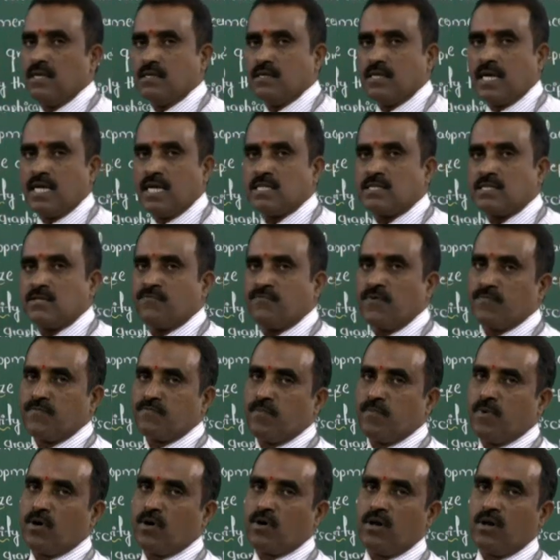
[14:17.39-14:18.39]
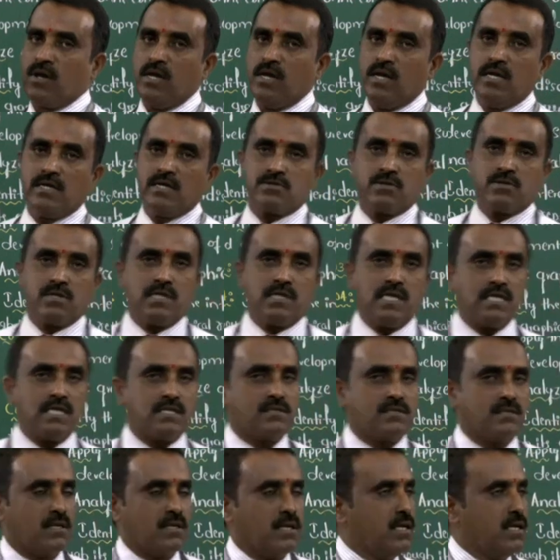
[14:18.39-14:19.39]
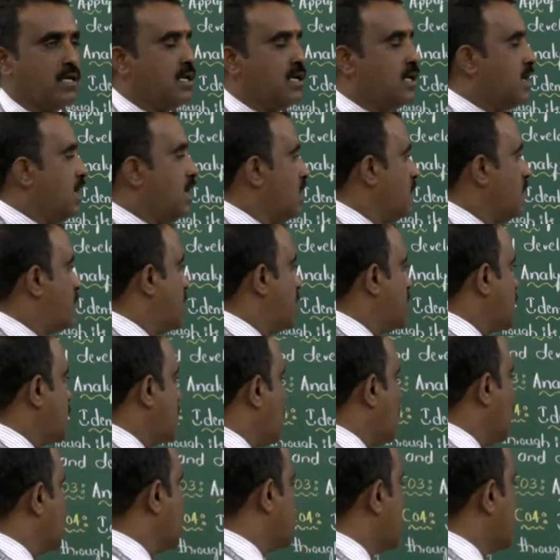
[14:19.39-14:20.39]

That is the fifth model. So this particular